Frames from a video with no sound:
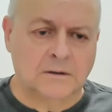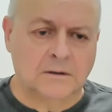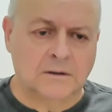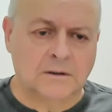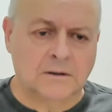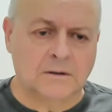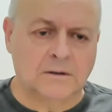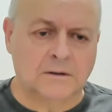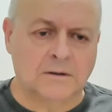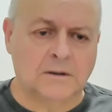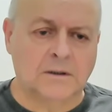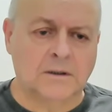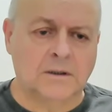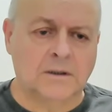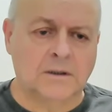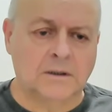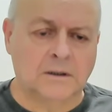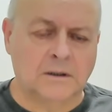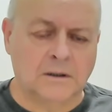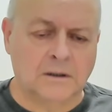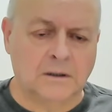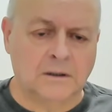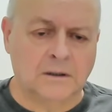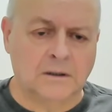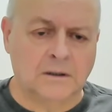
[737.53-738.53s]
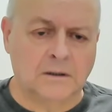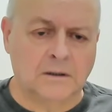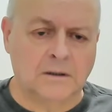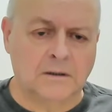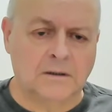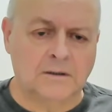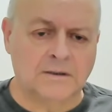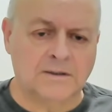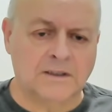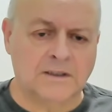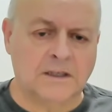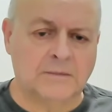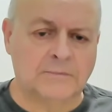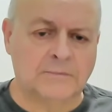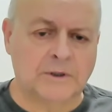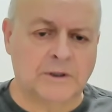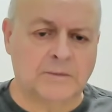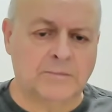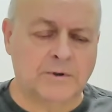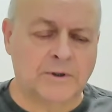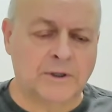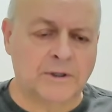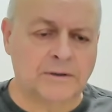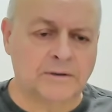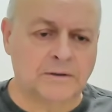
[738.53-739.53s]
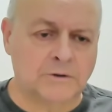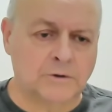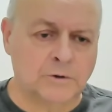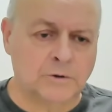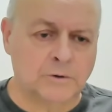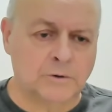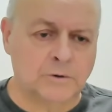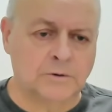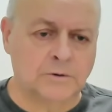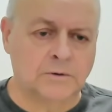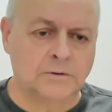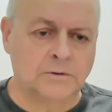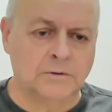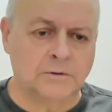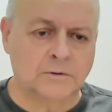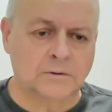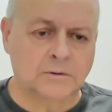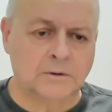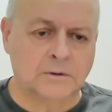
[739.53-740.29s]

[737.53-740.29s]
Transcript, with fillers: and the Islamic Brotherhood,